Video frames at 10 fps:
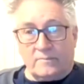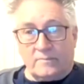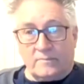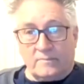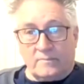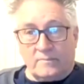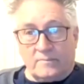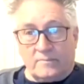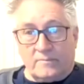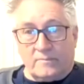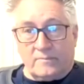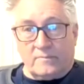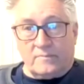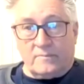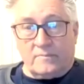
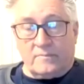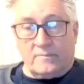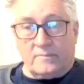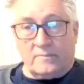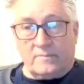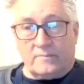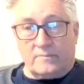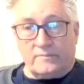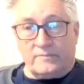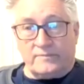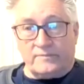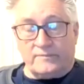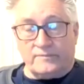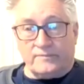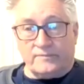
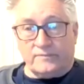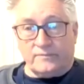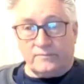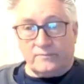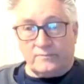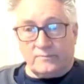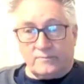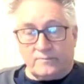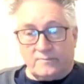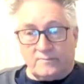This person isn't speaking.